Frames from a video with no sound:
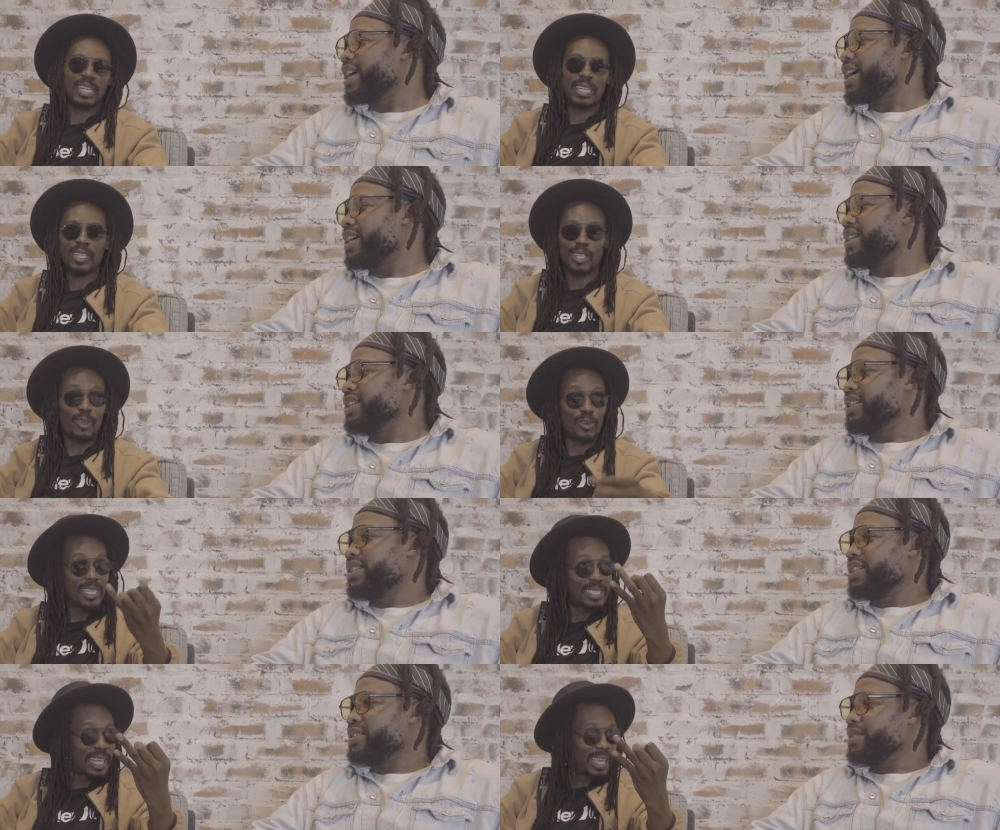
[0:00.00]
Speaker 1: Yeah,
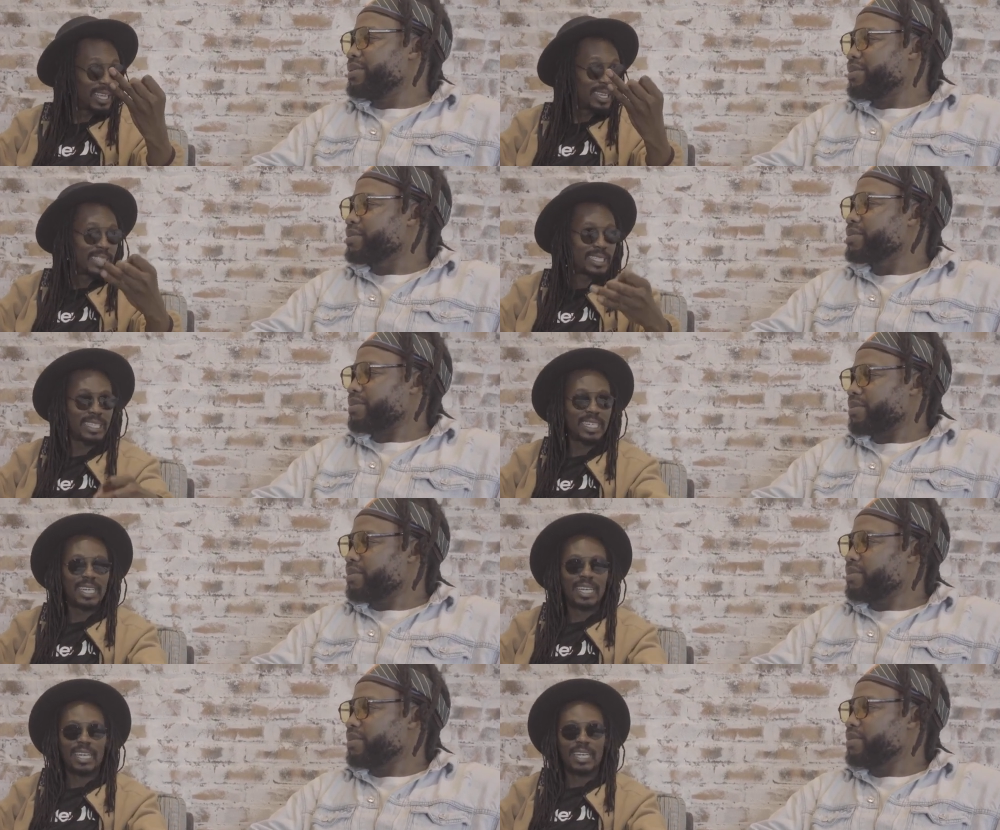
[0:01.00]
Speaker 2: greeting,
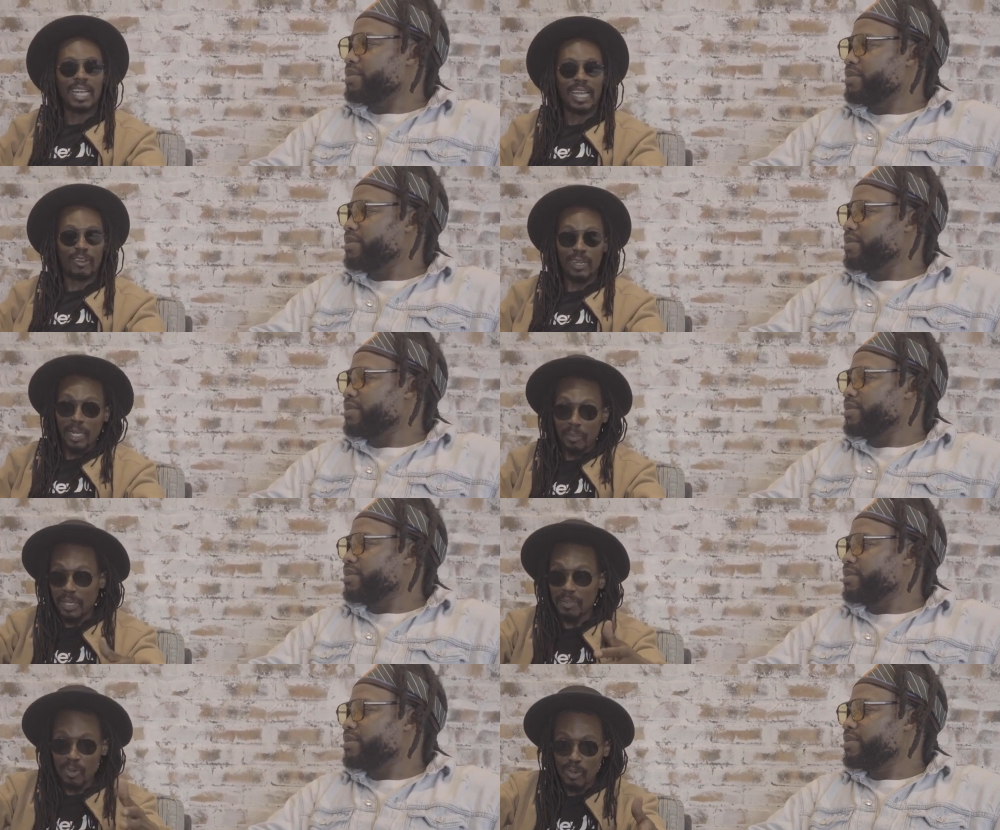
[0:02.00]
like greeting
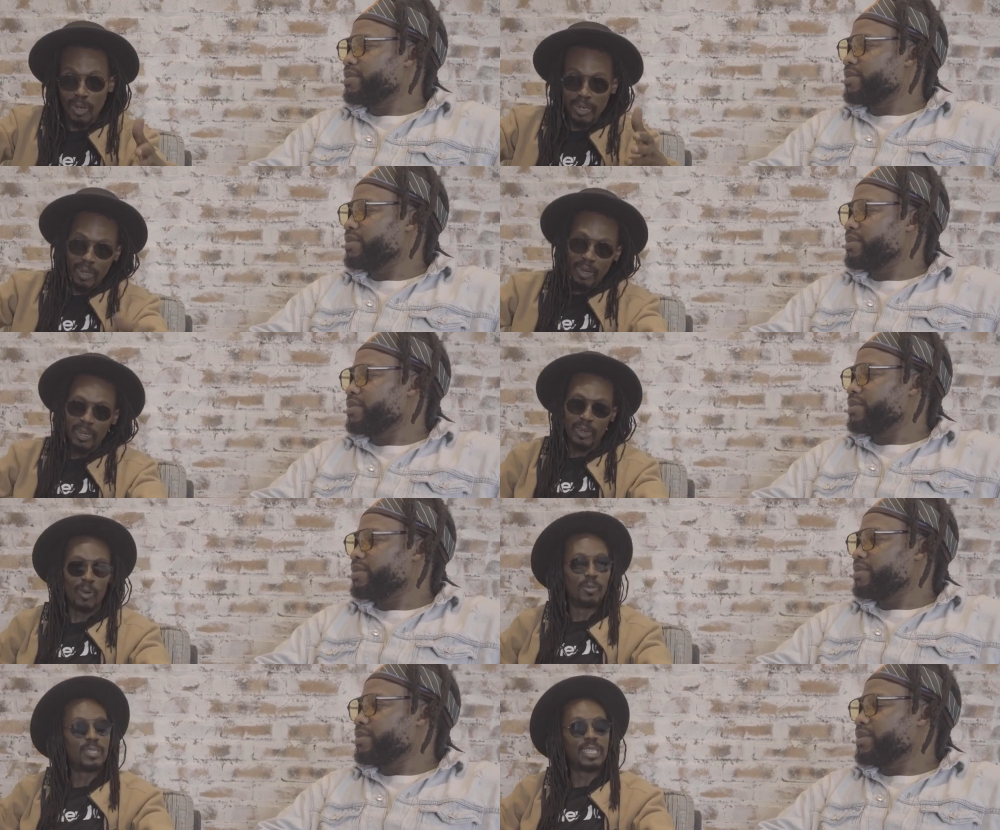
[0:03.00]
people on a on a
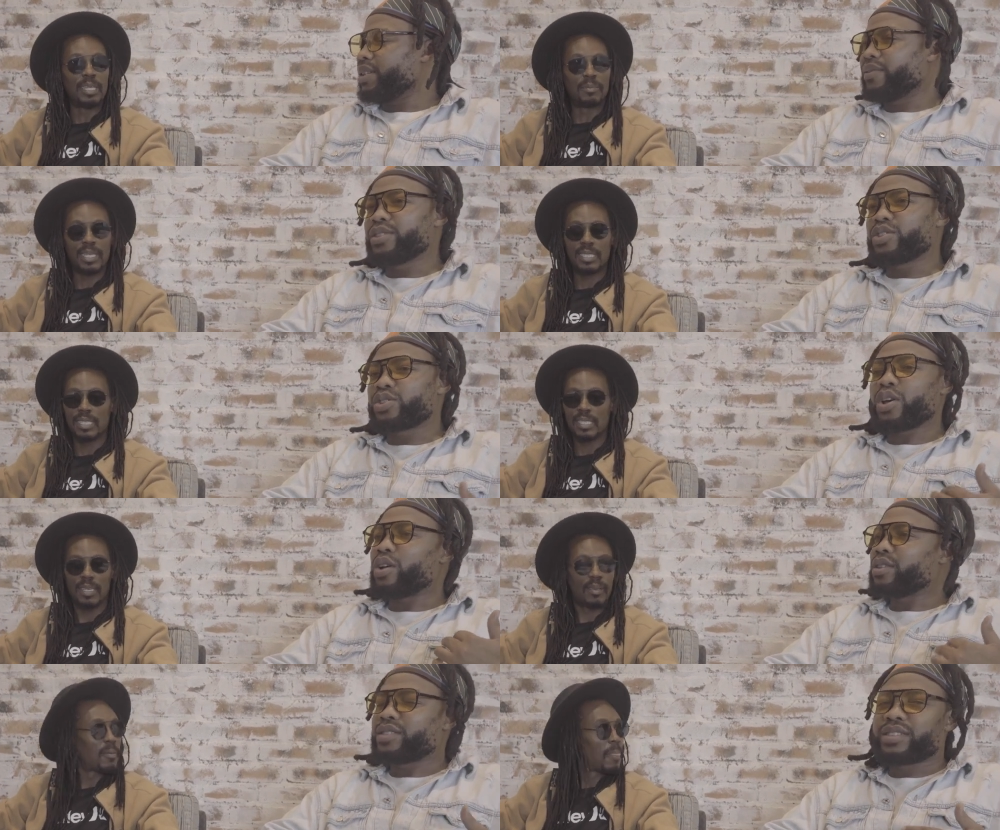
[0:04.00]
normal daily Even basis. Even
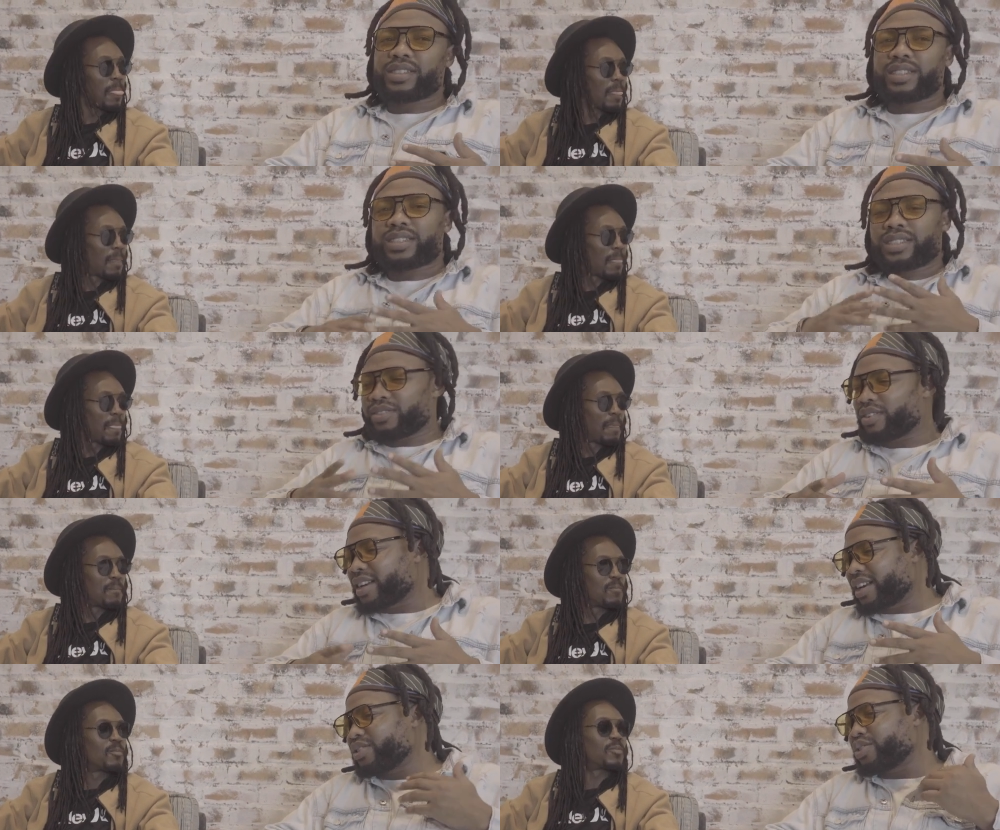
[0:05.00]
Speaker 1: salt, just run
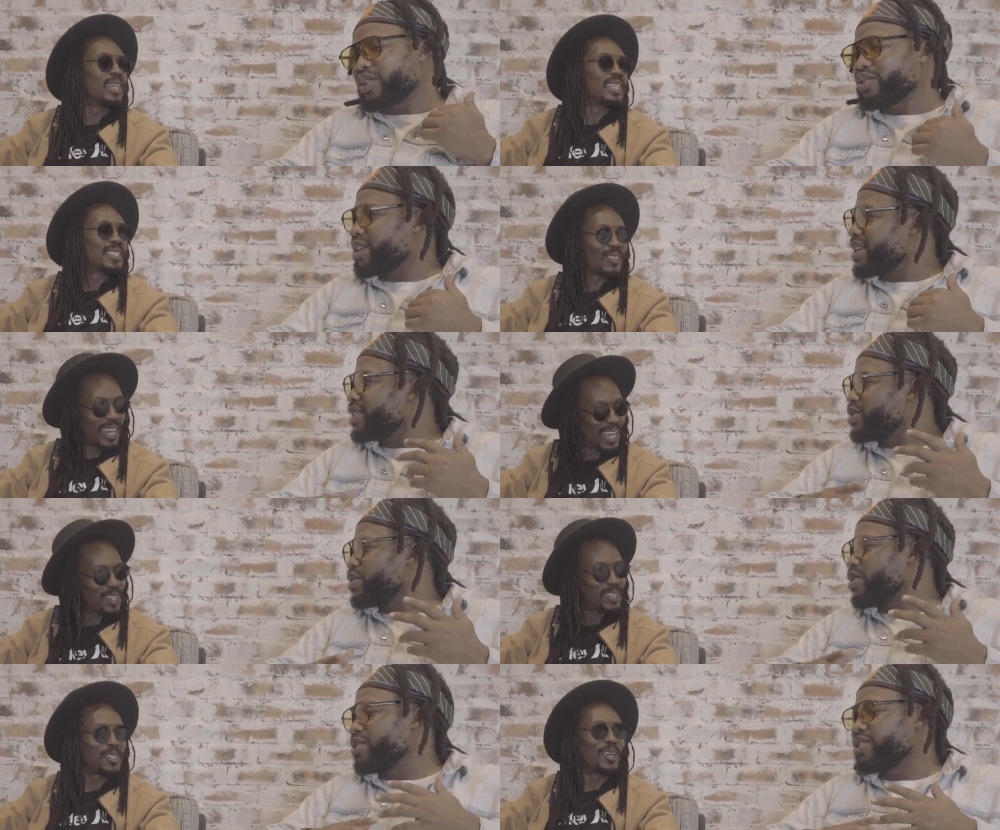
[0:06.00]
out of salt. So run out
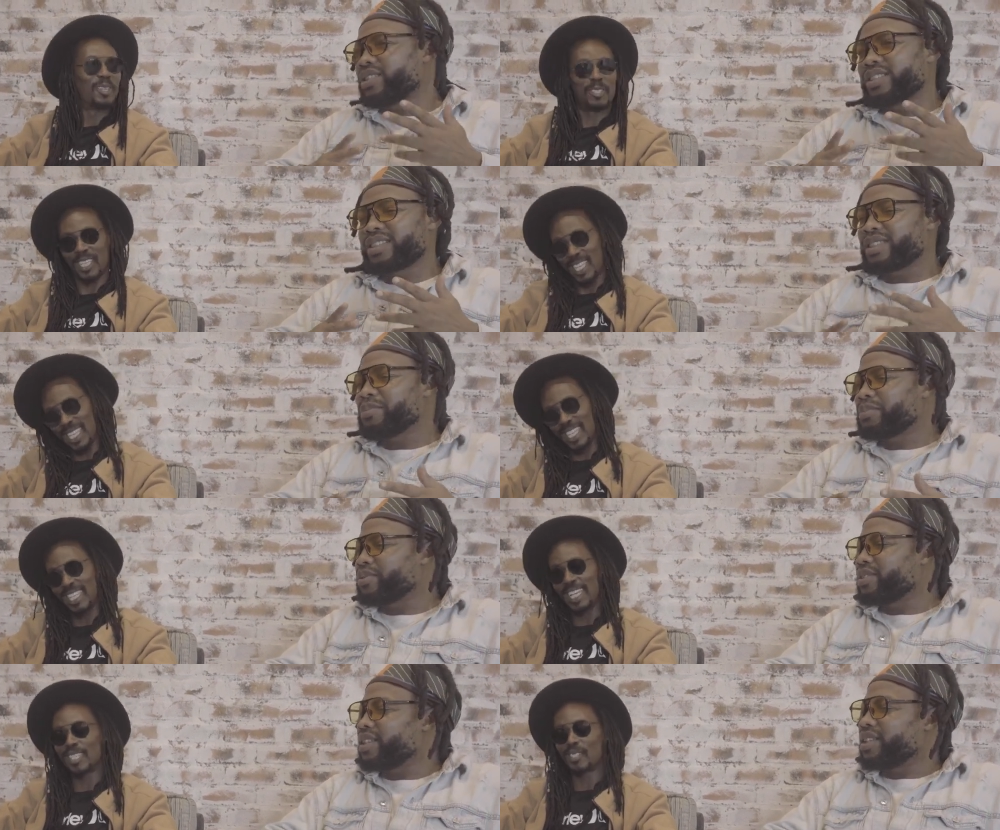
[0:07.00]
door. of salt, you can Simple get it
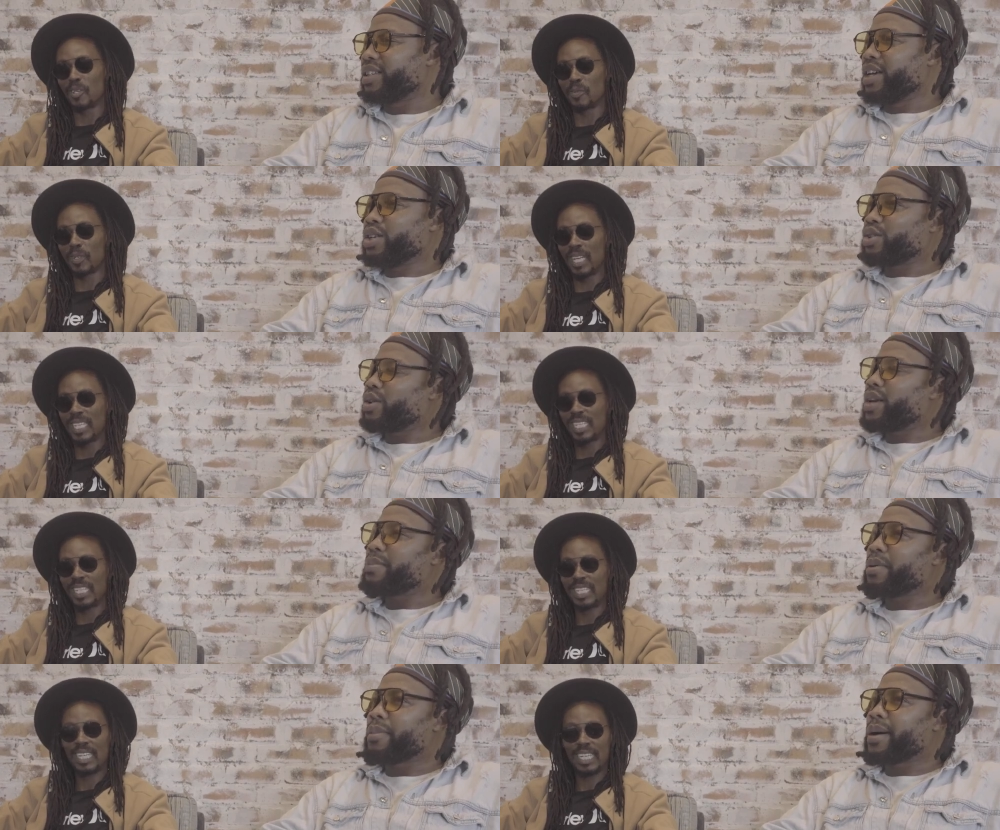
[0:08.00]
next thing. door. Right? So
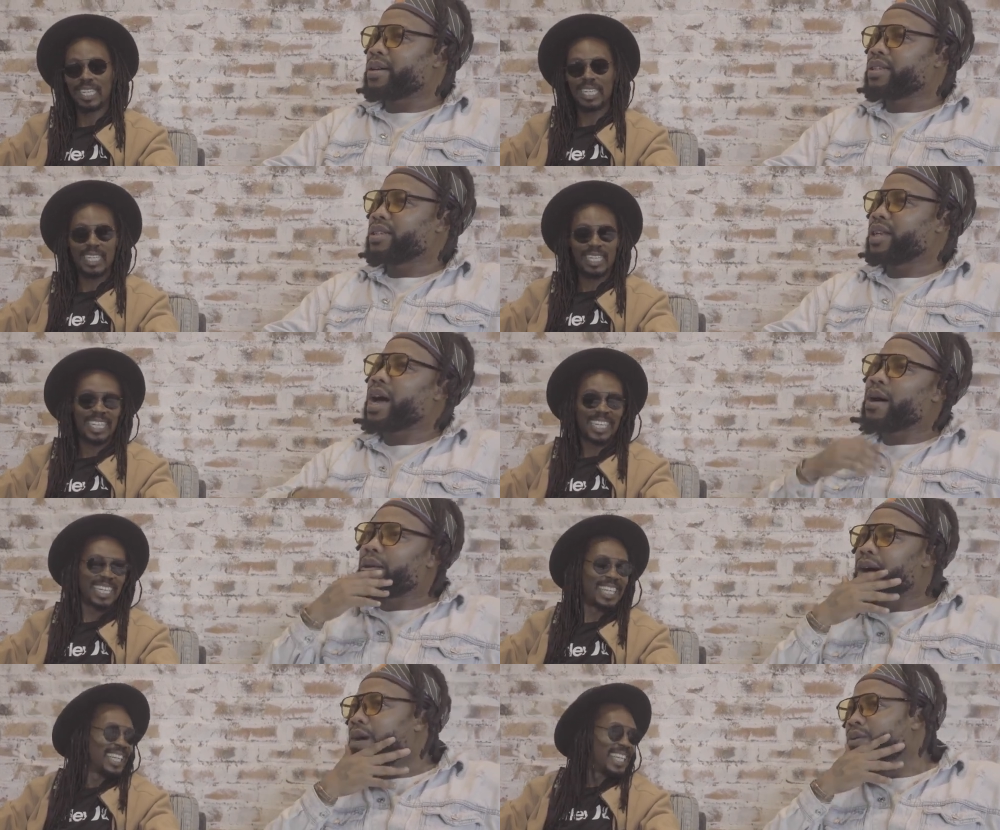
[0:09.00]
hip hop, how did how
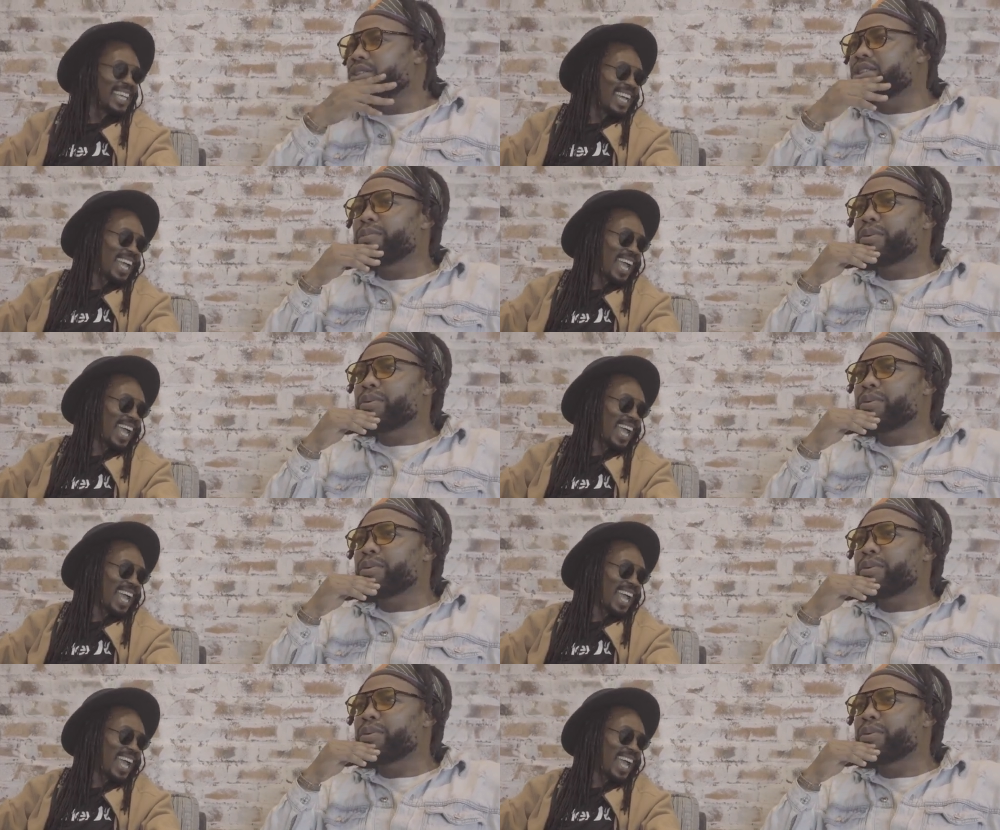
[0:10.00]
how was hip